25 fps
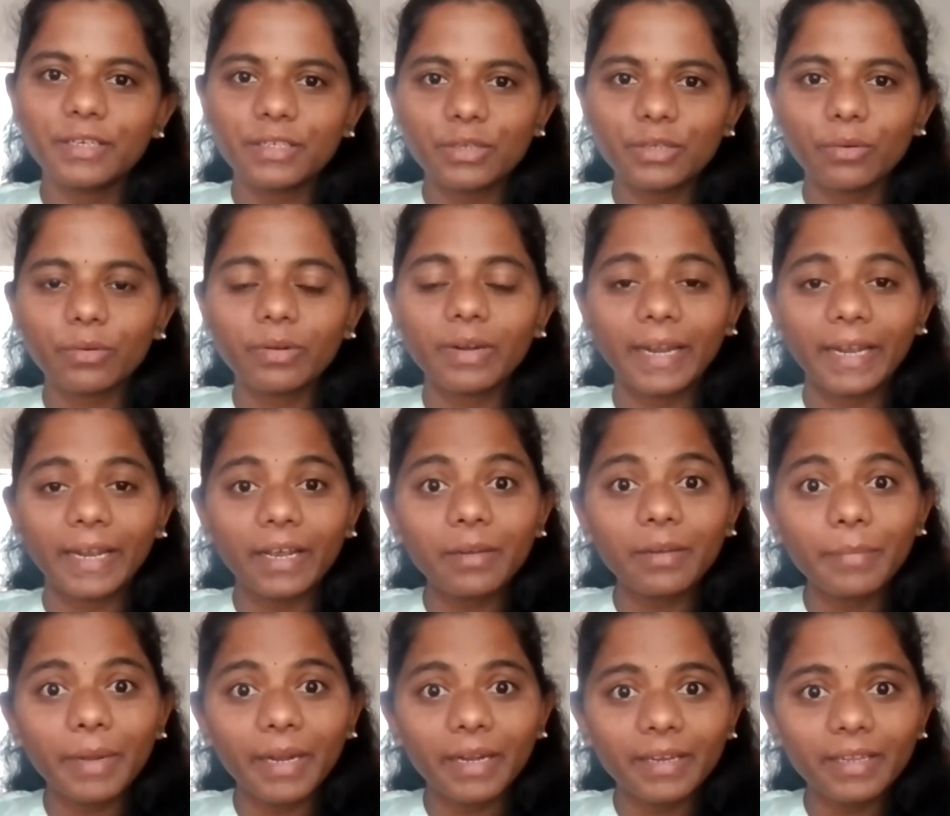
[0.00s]
So
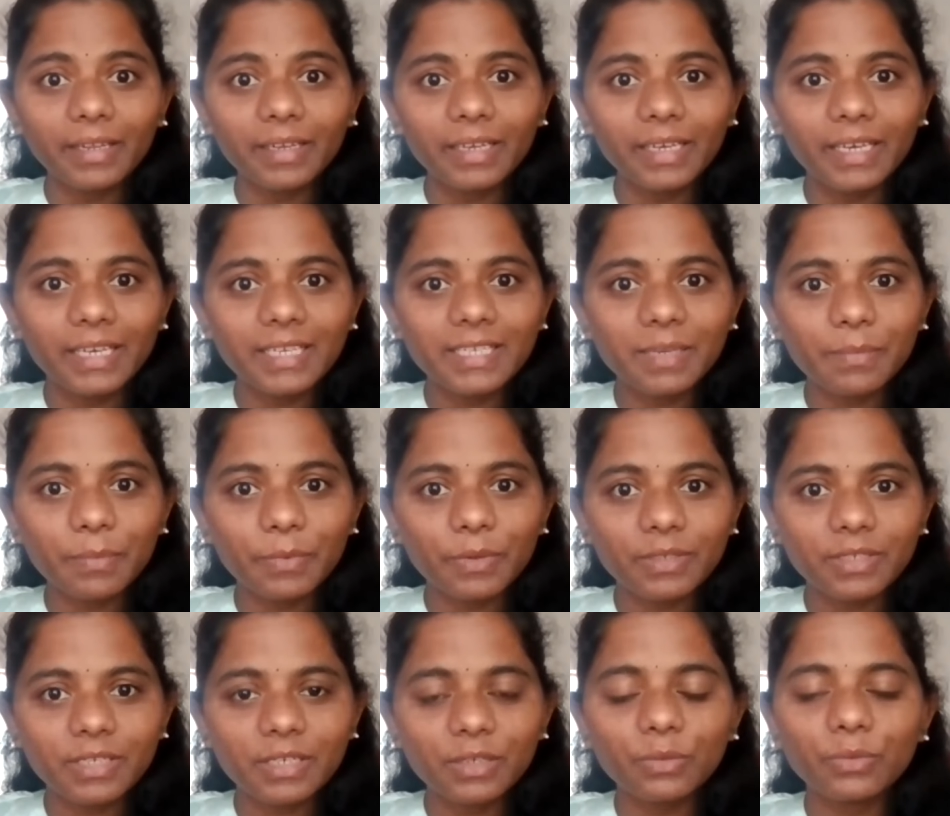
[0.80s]
Gregor Mendel is a
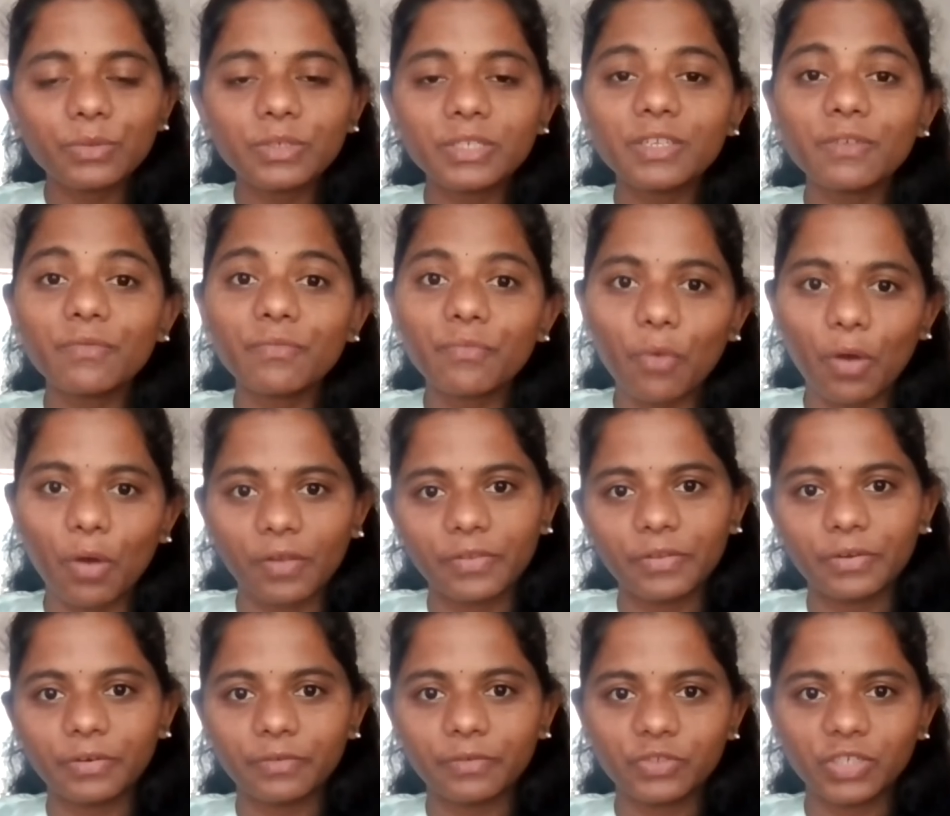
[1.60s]
person who is a
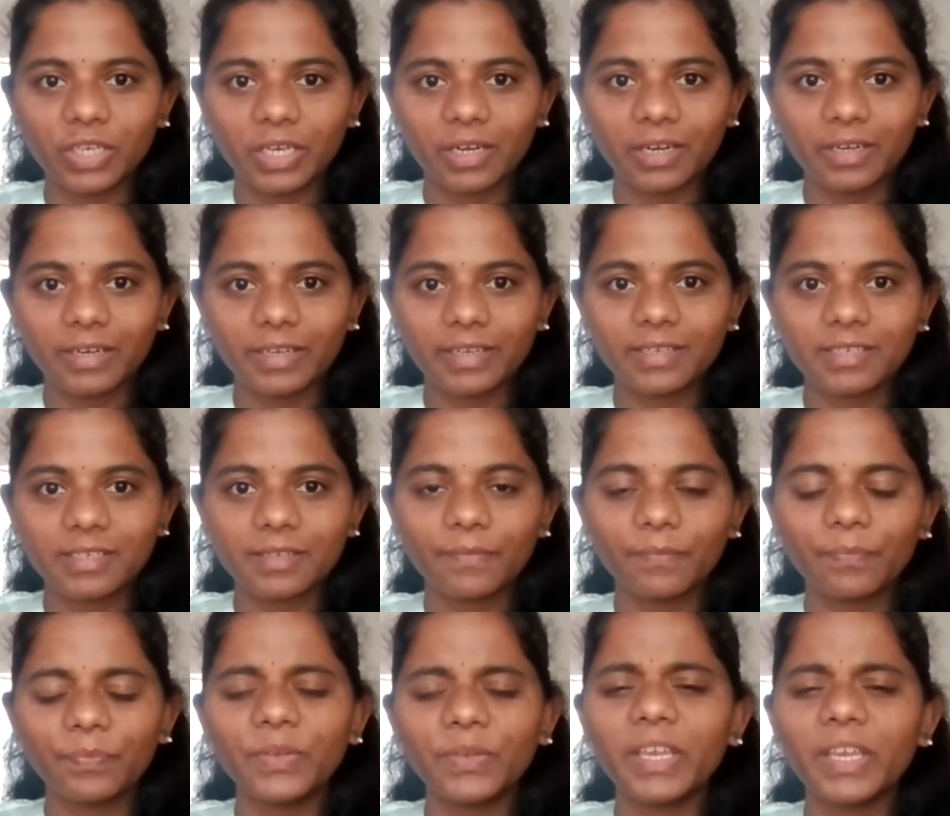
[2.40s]
father of
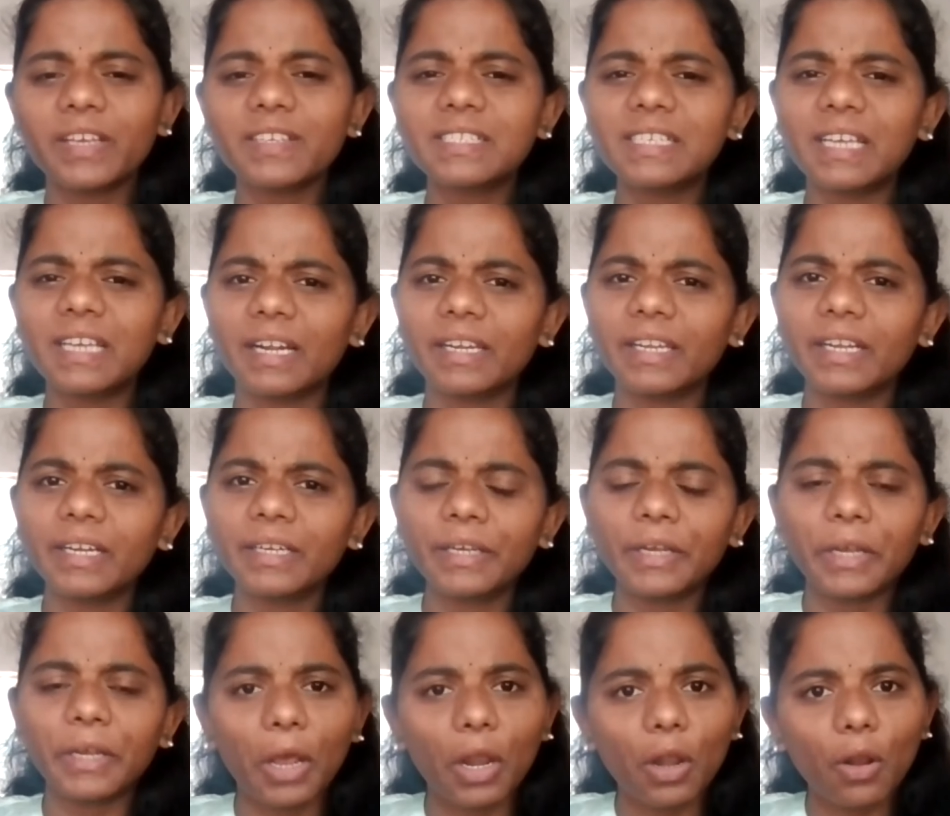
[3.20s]
genetics. He has
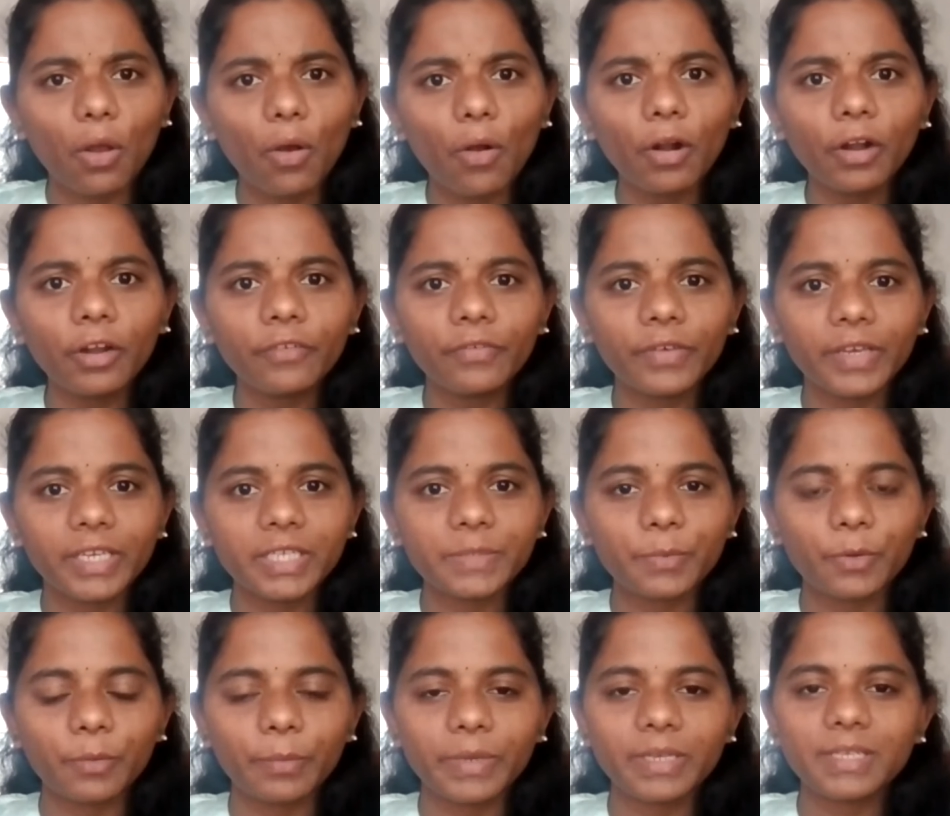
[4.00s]
conducted a lot of
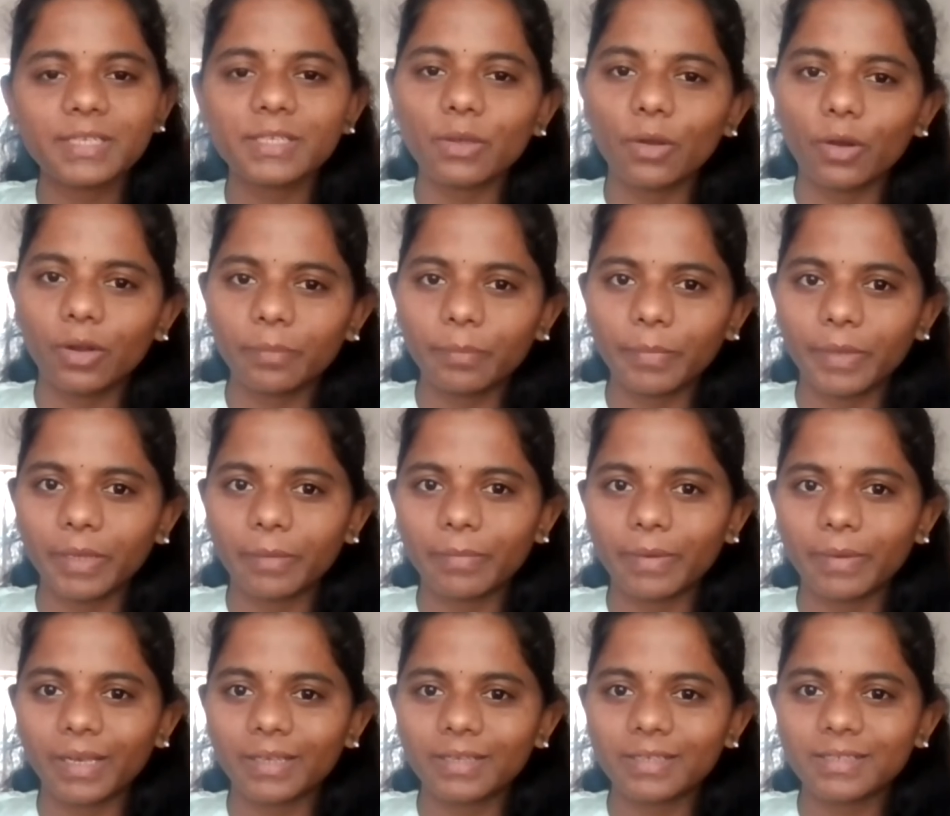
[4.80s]
experiments on
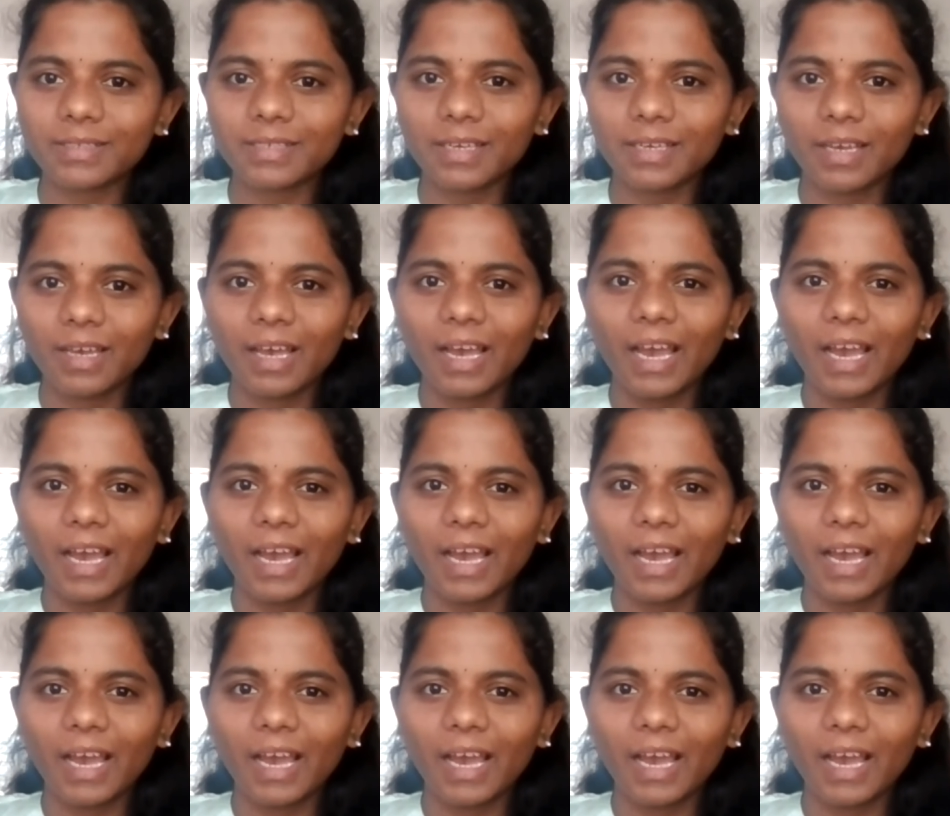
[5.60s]
pea plants.